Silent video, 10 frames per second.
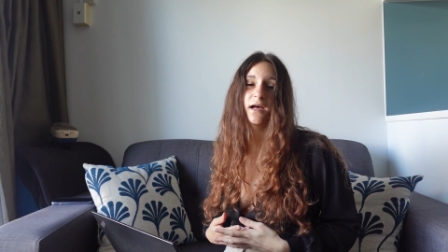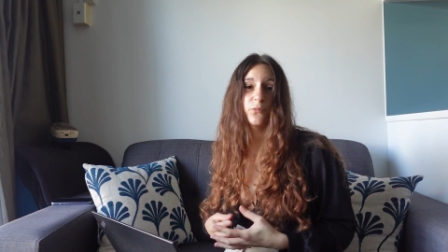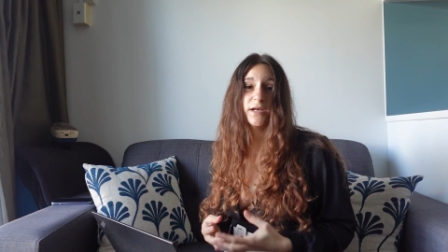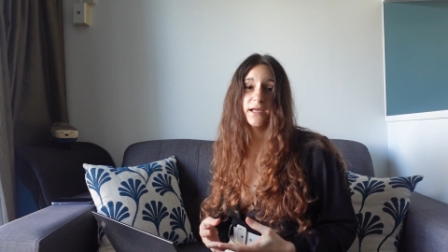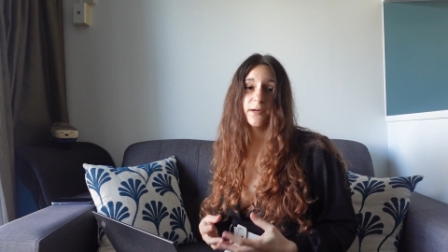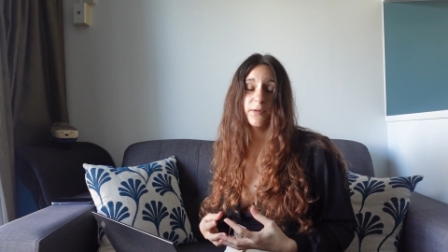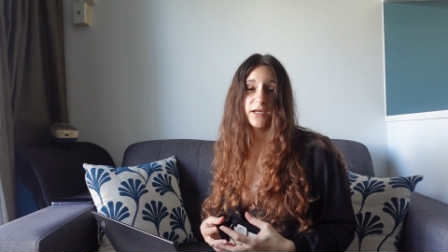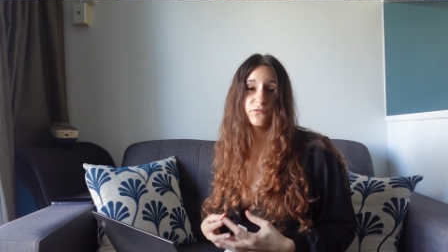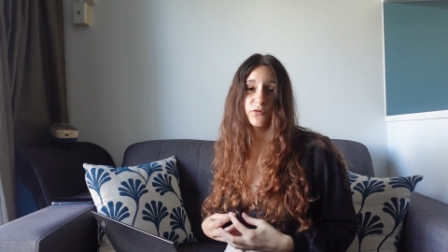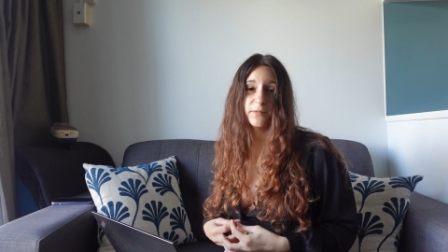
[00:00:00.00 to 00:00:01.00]
When I
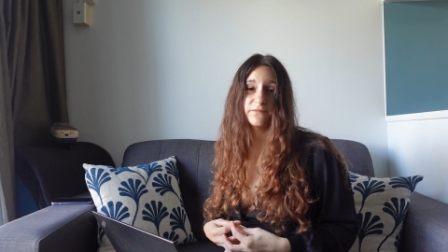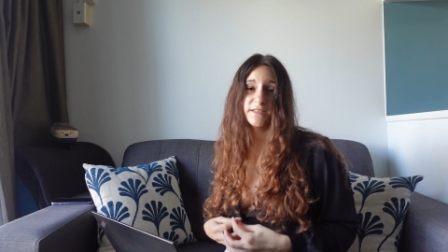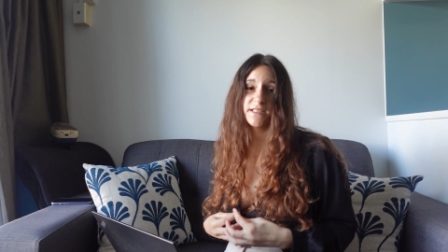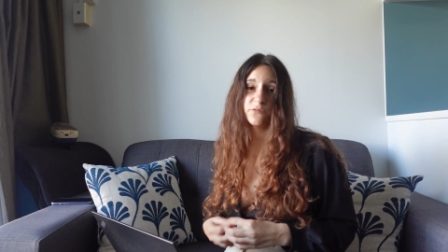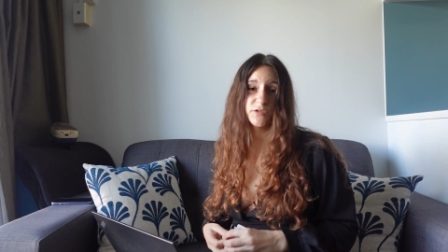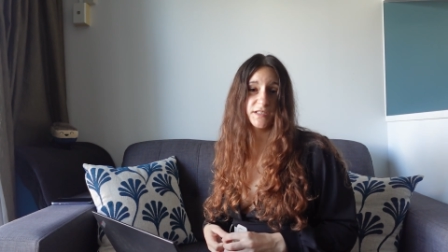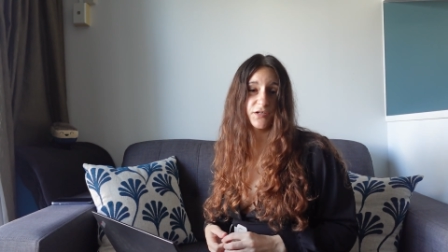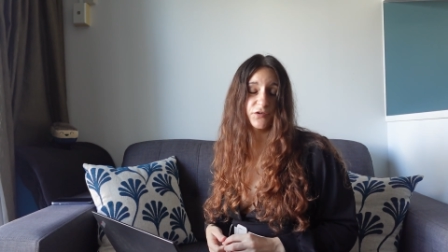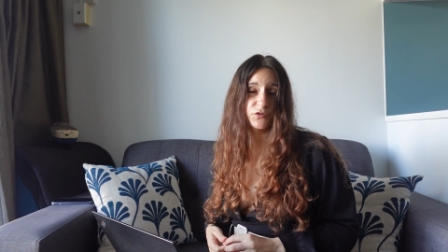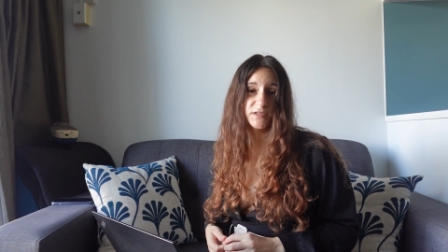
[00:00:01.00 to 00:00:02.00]
applied for my visa, I was
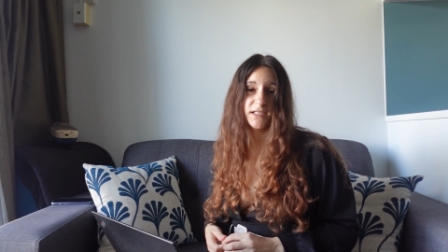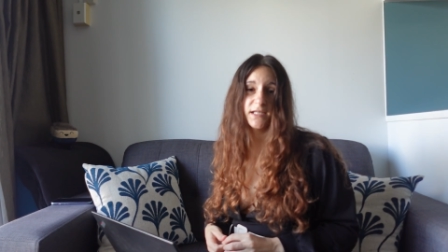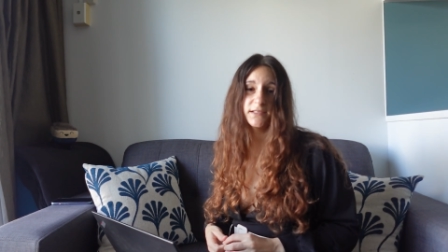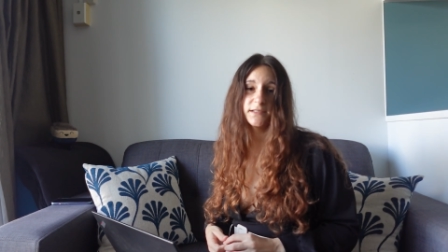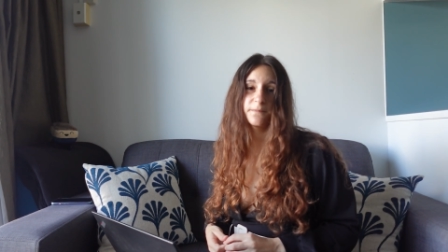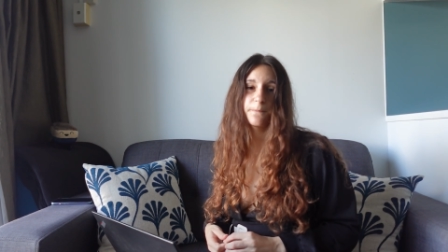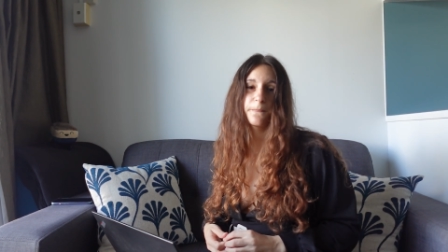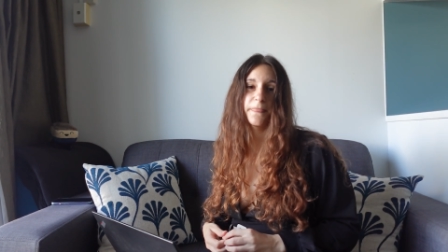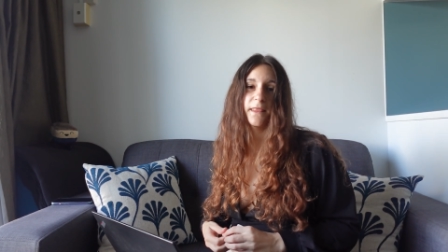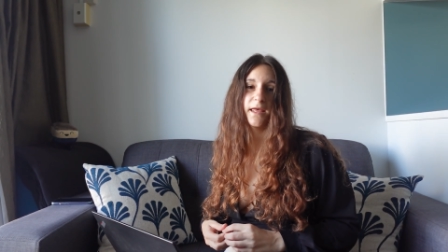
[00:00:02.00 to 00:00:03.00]
here in New Zealand,
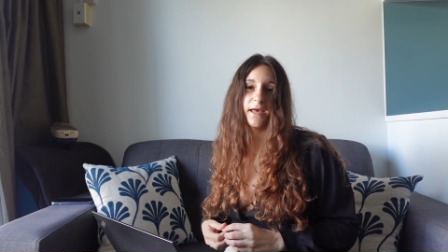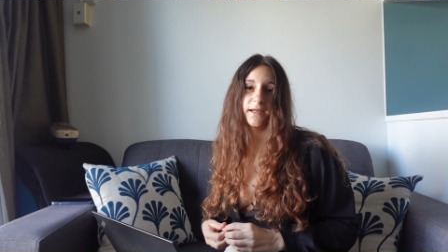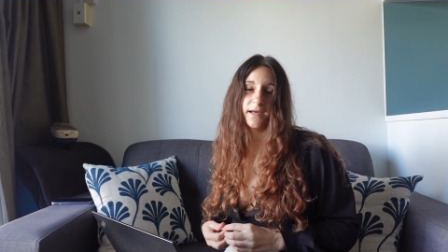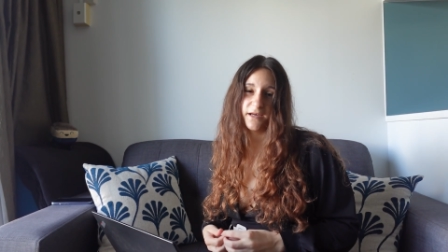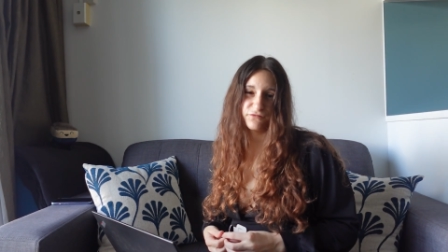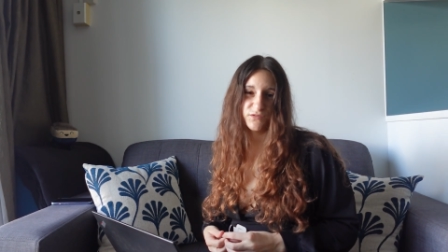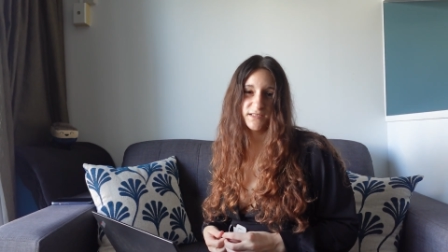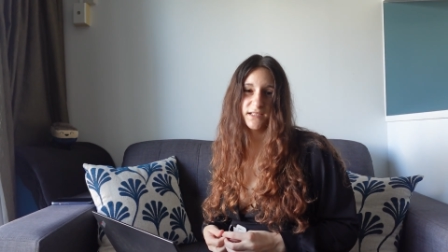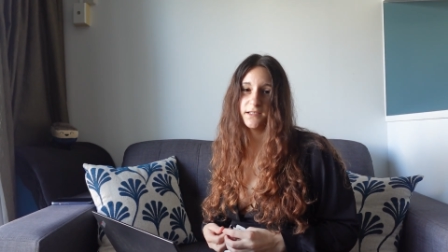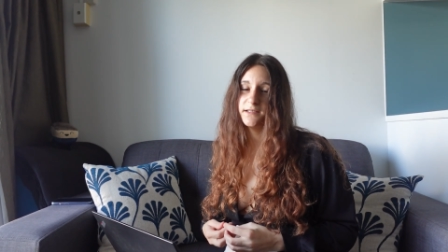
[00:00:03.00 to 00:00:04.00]
and I have to
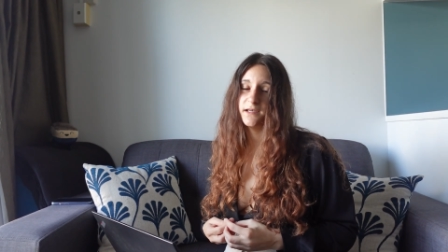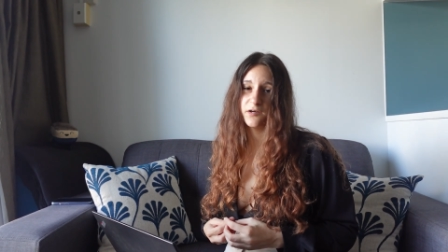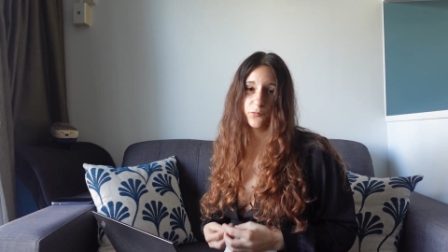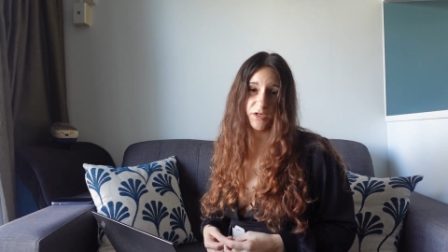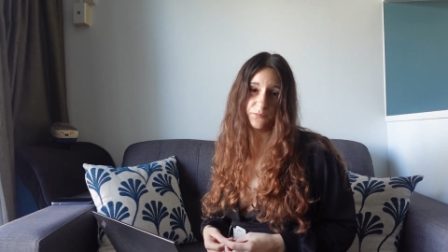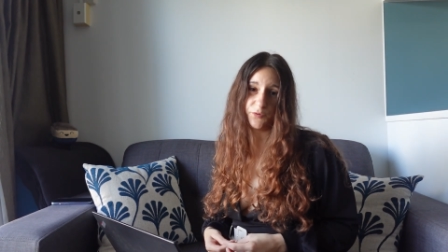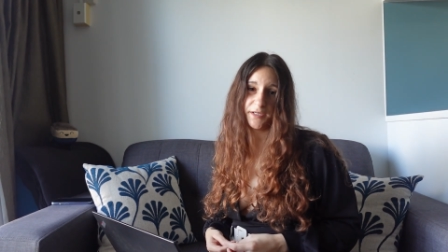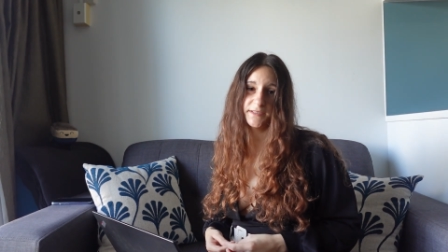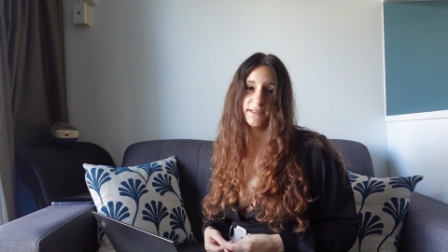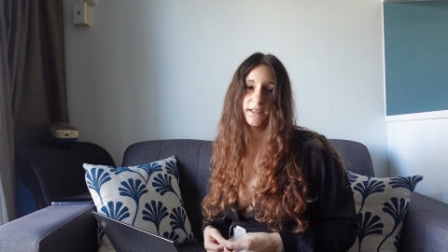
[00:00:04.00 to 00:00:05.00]
say they are quite
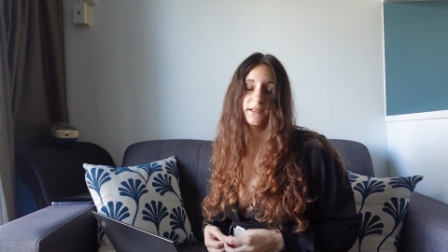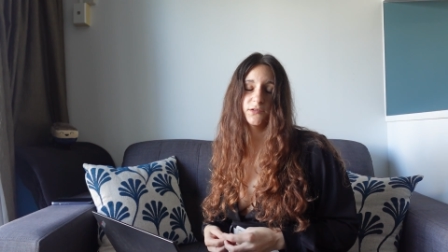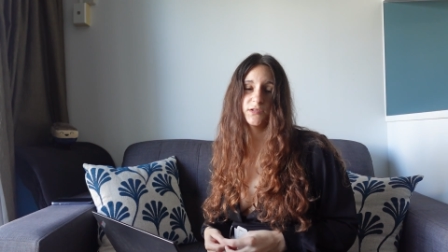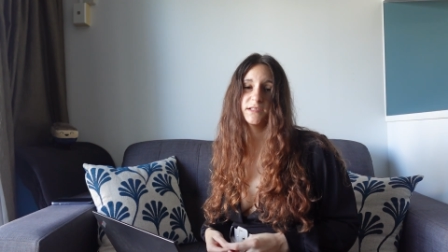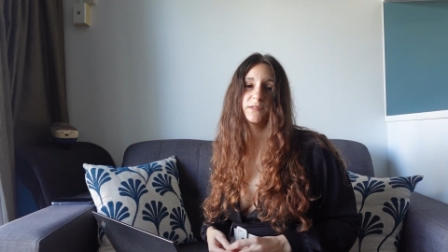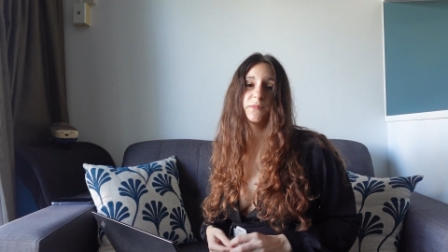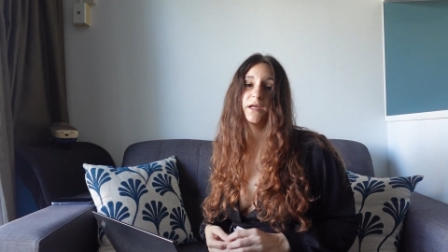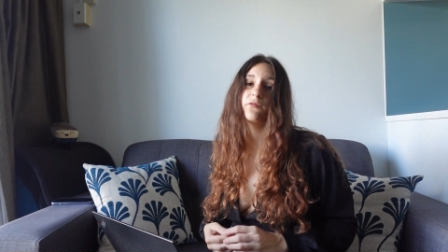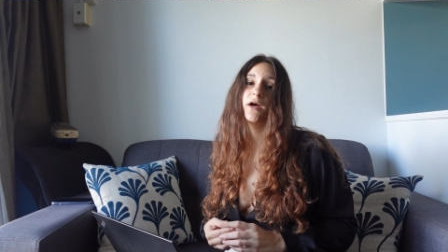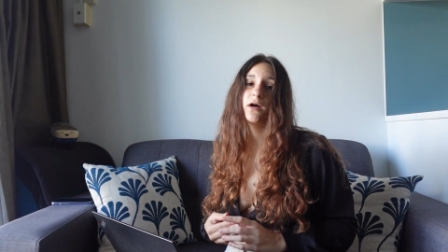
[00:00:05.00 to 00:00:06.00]
pricey. It costed me
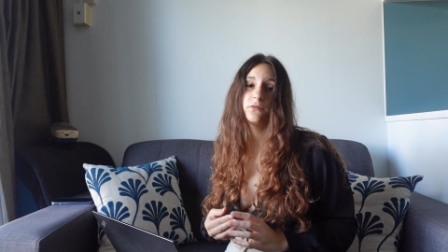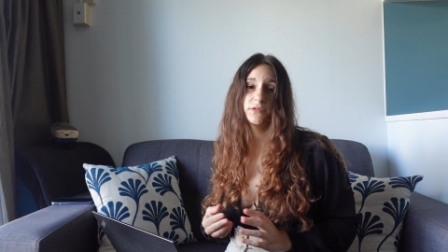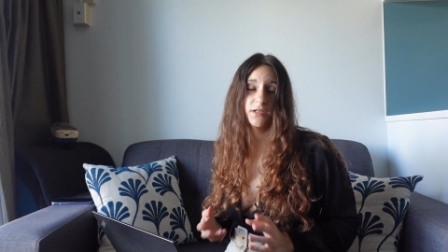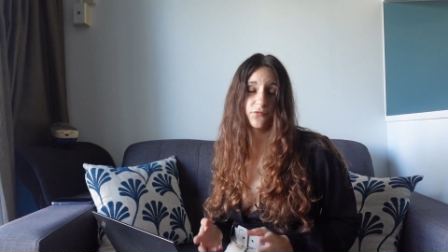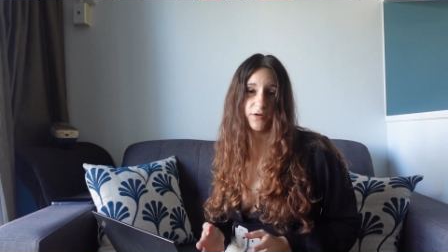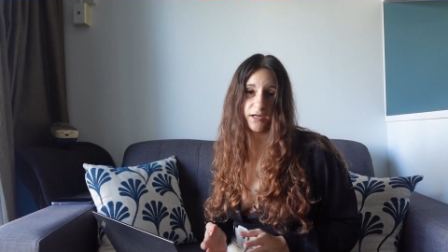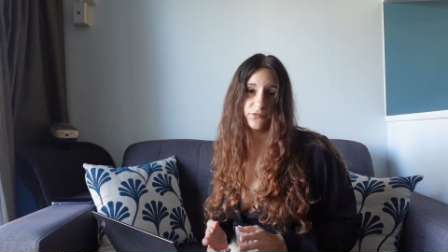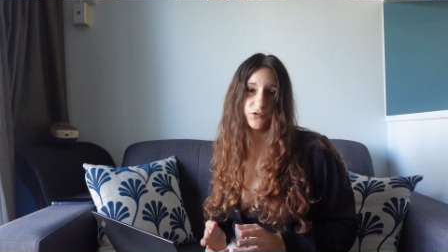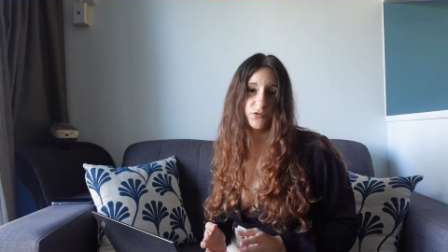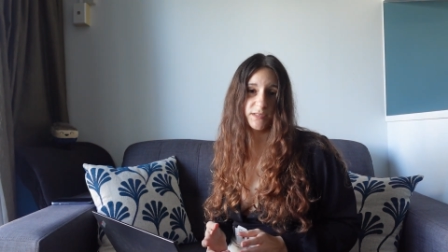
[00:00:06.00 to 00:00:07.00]
around
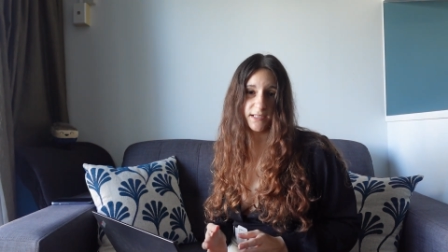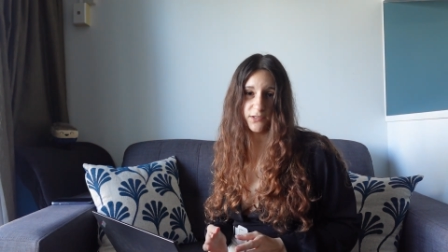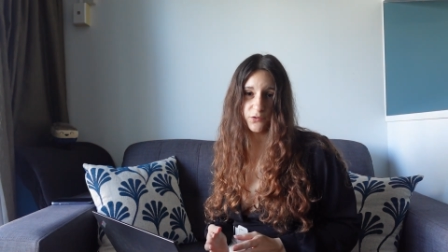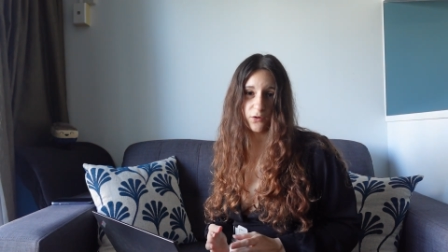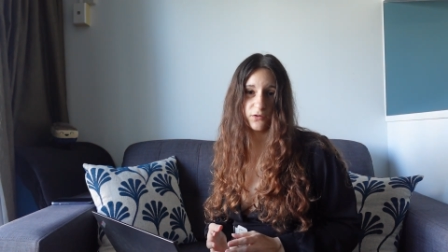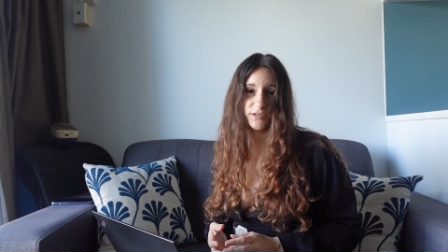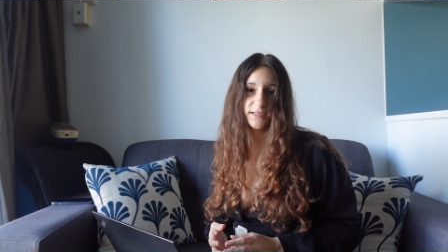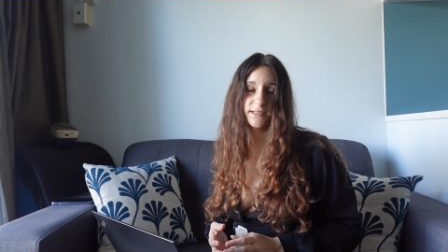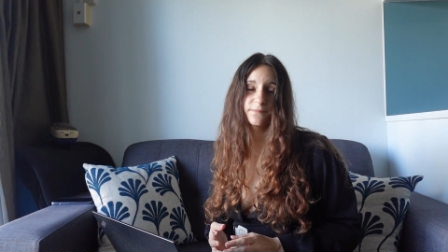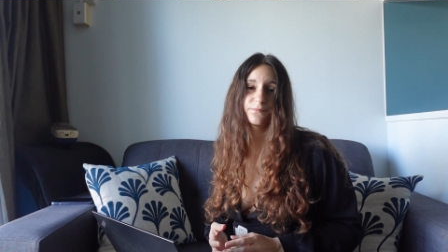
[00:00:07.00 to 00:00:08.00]
300 New Zealand dollars.